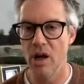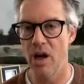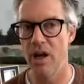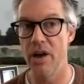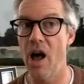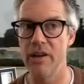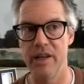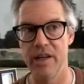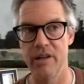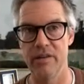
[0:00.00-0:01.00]

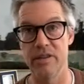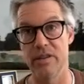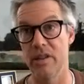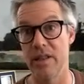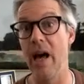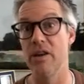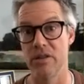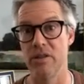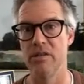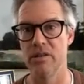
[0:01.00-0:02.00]
holiday give is
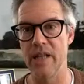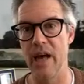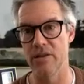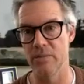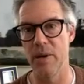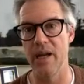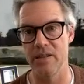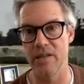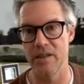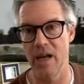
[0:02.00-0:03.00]
1,000
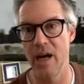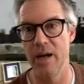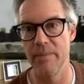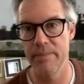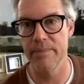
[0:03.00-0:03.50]
bikes at a time.